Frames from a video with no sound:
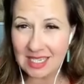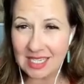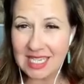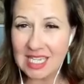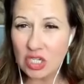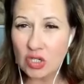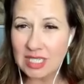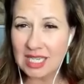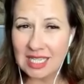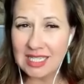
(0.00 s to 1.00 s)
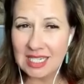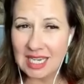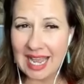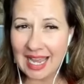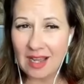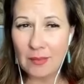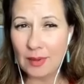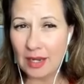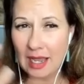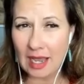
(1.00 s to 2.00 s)
It's easier said than done, Anna,
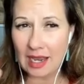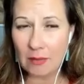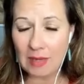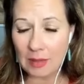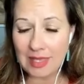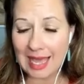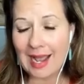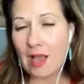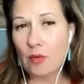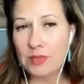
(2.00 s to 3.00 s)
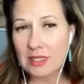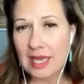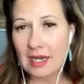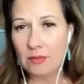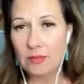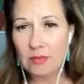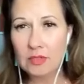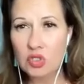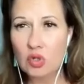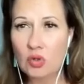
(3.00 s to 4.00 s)
but maybe that helped, that
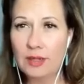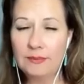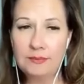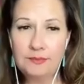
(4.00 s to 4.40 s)
story.